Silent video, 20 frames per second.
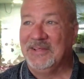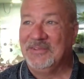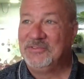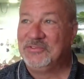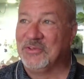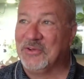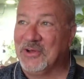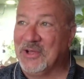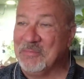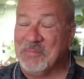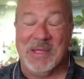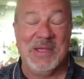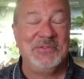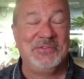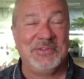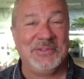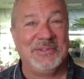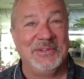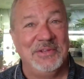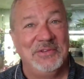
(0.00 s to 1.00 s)
So I
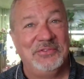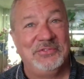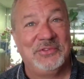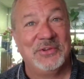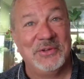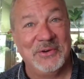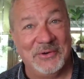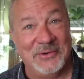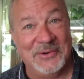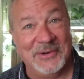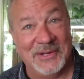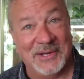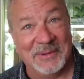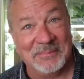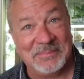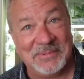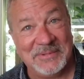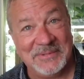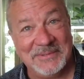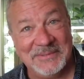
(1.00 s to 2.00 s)
basically stood her
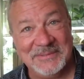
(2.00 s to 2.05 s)
up,